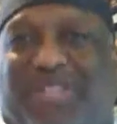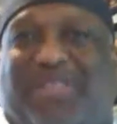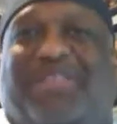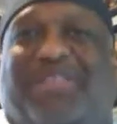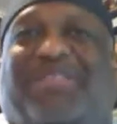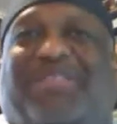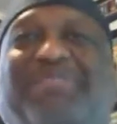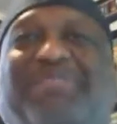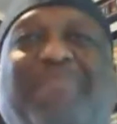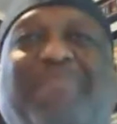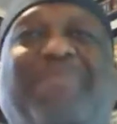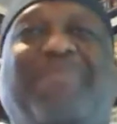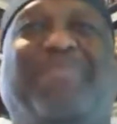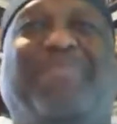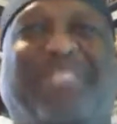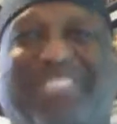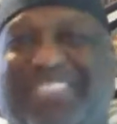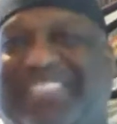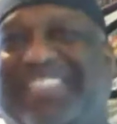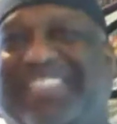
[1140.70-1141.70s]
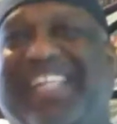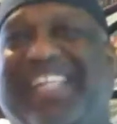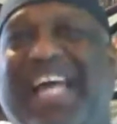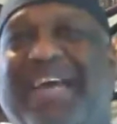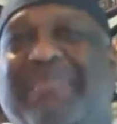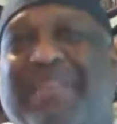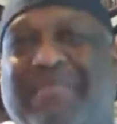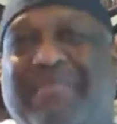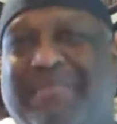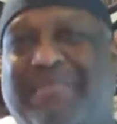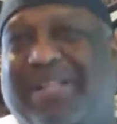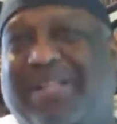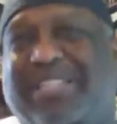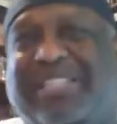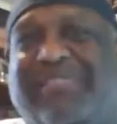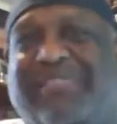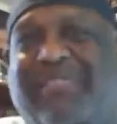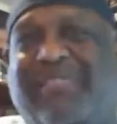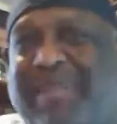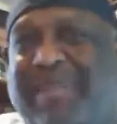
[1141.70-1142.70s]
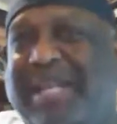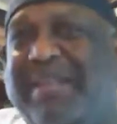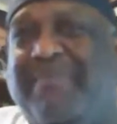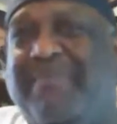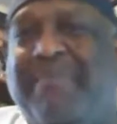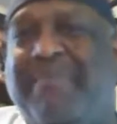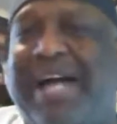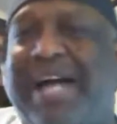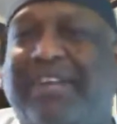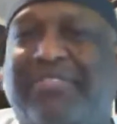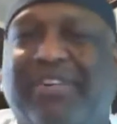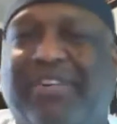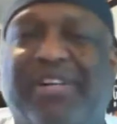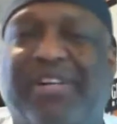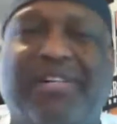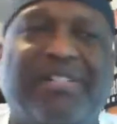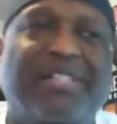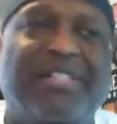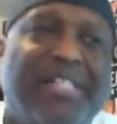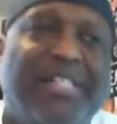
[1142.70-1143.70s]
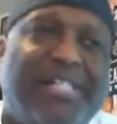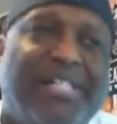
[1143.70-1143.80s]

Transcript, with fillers: So people are just slamming it because of it being a macro.